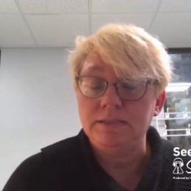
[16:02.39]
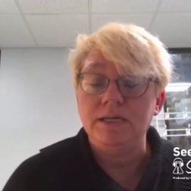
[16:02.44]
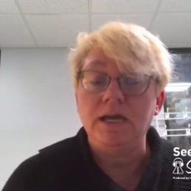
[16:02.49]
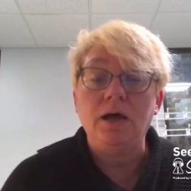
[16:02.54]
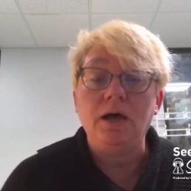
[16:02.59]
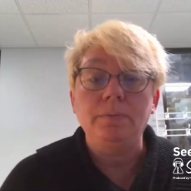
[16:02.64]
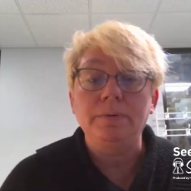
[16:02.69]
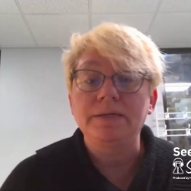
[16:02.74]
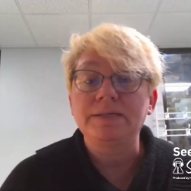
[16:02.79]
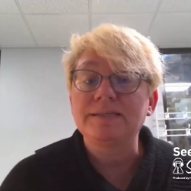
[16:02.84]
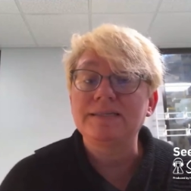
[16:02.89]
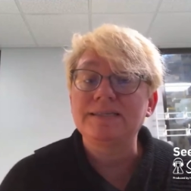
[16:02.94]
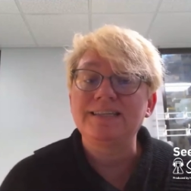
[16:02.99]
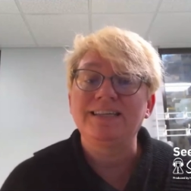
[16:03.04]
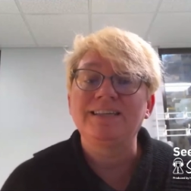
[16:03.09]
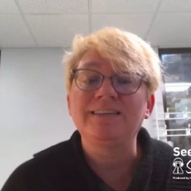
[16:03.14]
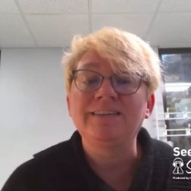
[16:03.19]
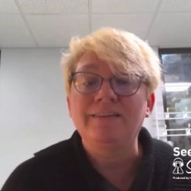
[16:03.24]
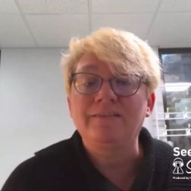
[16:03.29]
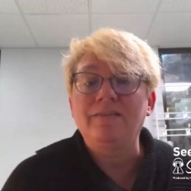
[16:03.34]
to help
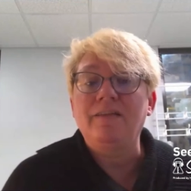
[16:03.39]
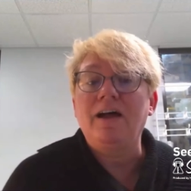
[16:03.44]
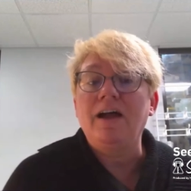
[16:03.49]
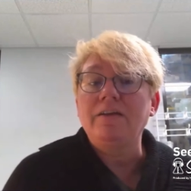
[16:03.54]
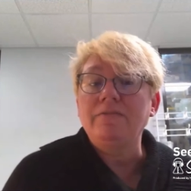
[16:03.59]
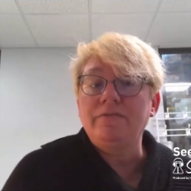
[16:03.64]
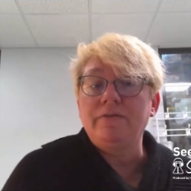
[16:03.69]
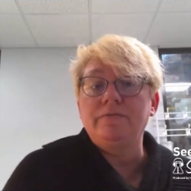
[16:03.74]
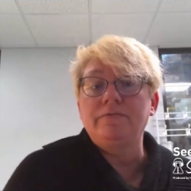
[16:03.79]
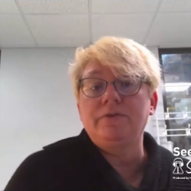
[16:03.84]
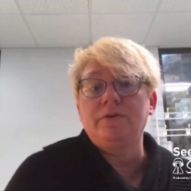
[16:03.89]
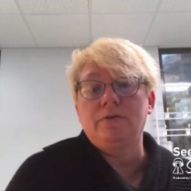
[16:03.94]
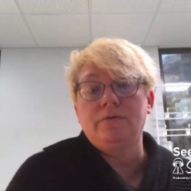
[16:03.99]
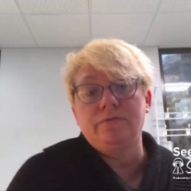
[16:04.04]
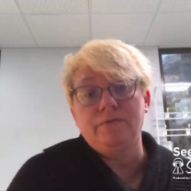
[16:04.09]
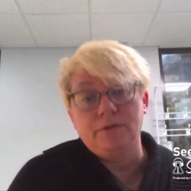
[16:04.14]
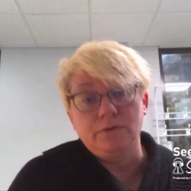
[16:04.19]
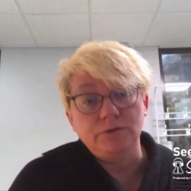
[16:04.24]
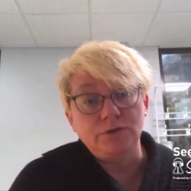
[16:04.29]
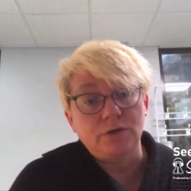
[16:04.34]
extend the life of your
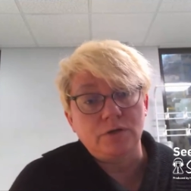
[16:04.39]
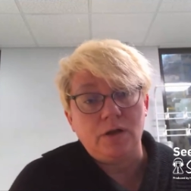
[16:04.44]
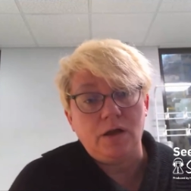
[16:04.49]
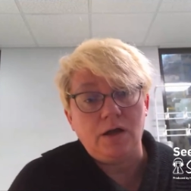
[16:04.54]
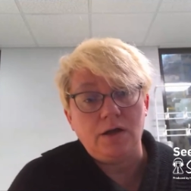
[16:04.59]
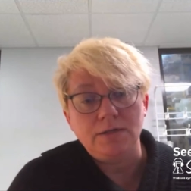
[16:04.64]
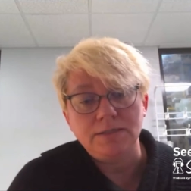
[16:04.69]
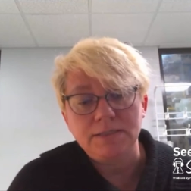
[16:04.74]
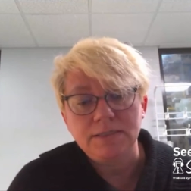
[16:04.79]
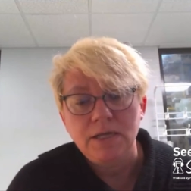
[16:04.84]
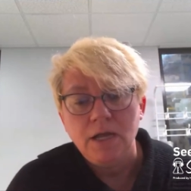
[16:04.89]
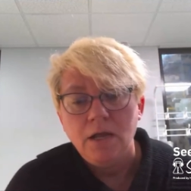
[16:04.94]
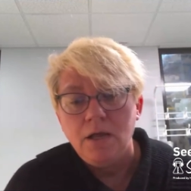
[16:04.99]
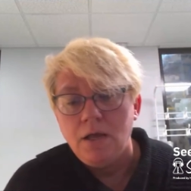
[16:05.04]
filter cloths.